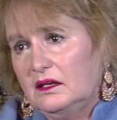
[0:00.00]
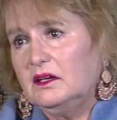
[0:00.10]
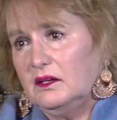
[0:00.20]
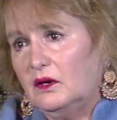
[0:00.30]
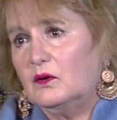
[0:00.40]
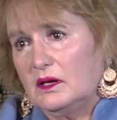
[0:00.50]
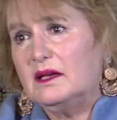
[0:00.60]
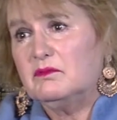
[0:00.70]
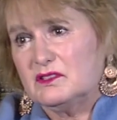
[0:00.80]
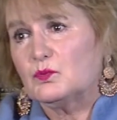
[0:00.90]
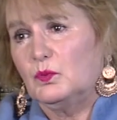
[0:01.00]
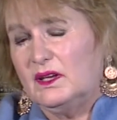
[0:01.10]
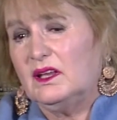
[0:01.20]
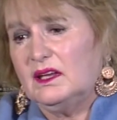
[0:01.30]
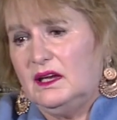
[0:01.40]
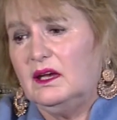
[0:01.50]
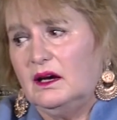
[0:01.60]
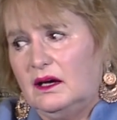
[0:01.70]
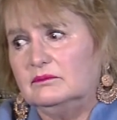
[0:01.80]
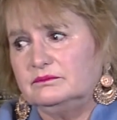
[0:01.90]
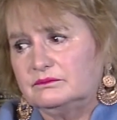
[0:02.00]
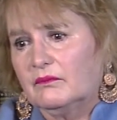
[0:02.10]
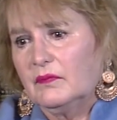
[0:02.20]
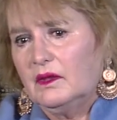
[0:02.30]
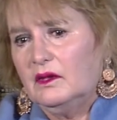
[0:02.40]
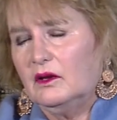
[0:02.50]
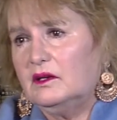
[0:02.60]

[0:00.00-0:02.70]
You know, it was really, you know,